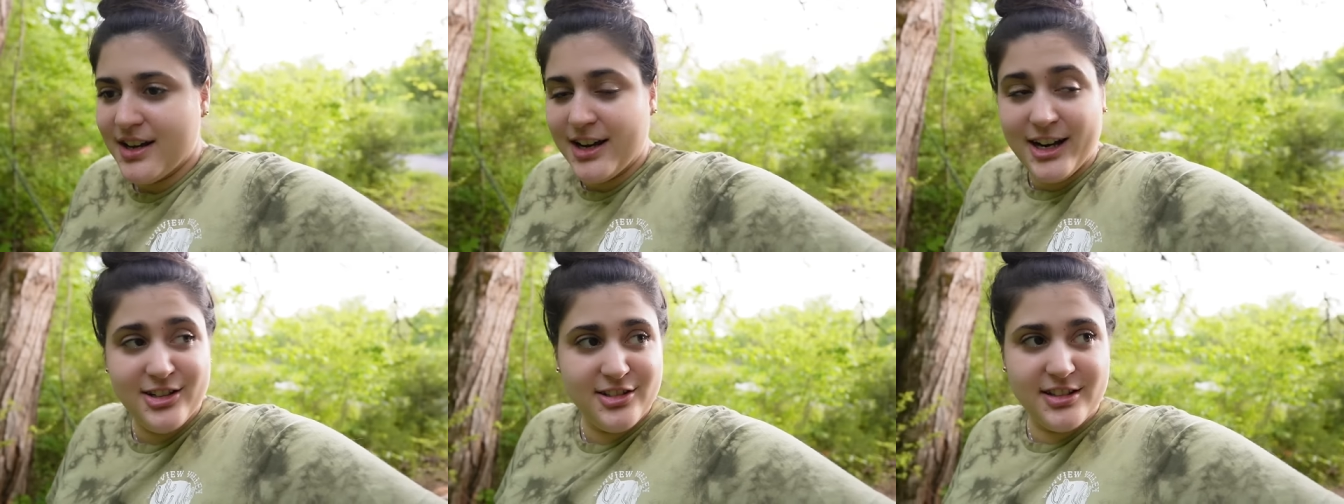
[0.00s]

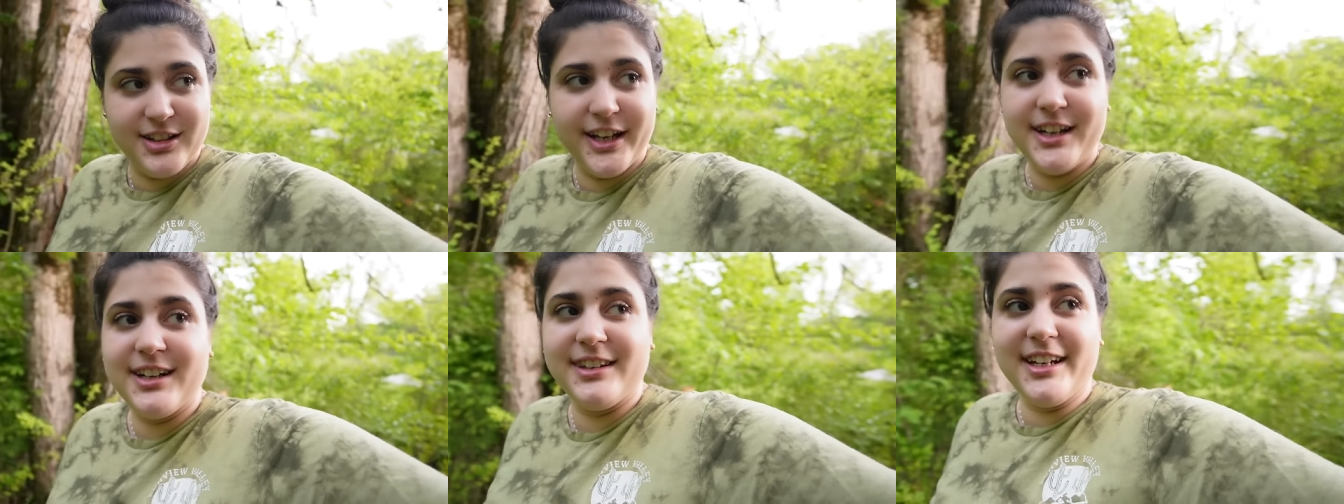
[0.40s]
I just
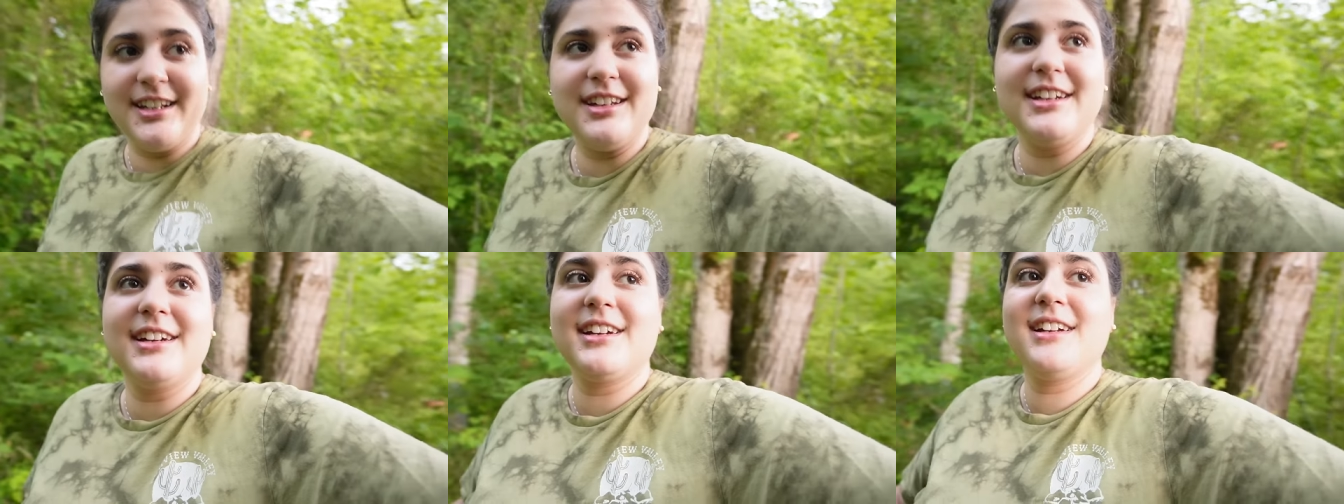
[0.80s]
laid in that
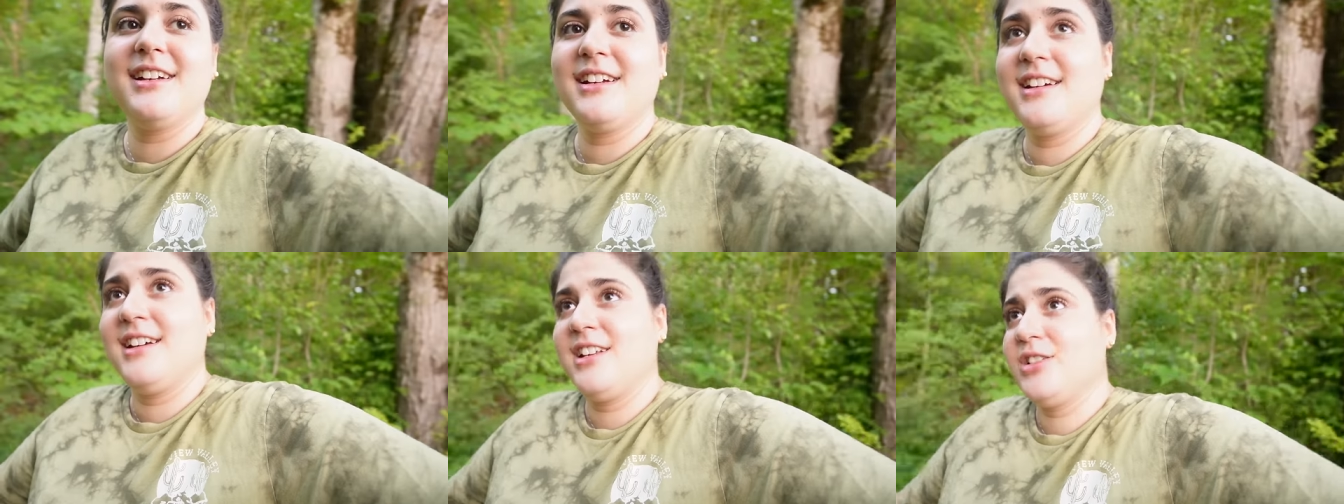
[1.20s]
thing,
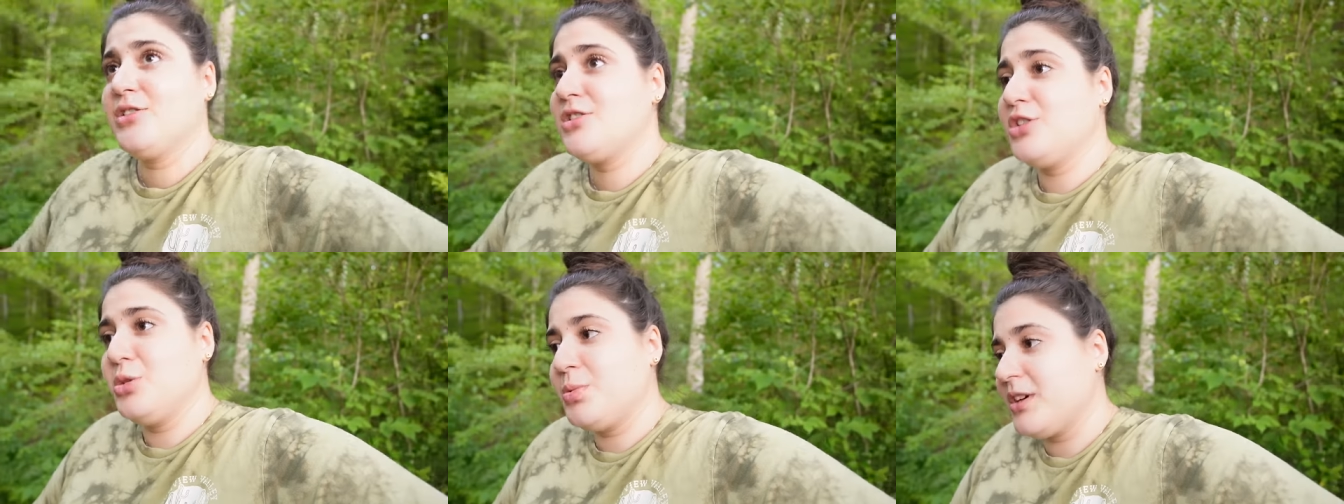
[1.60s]

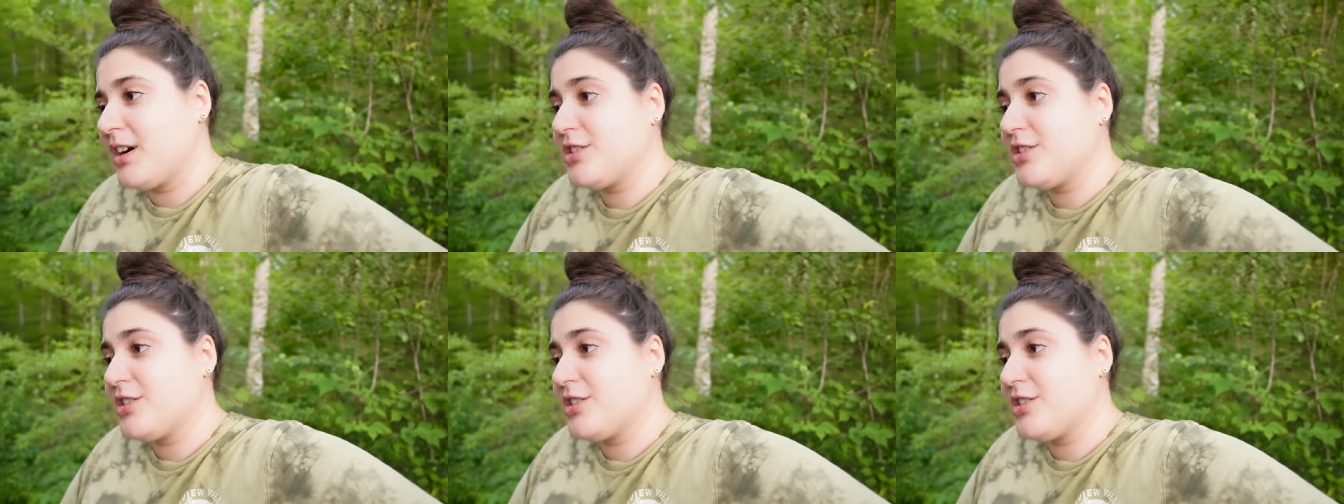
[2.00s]
super,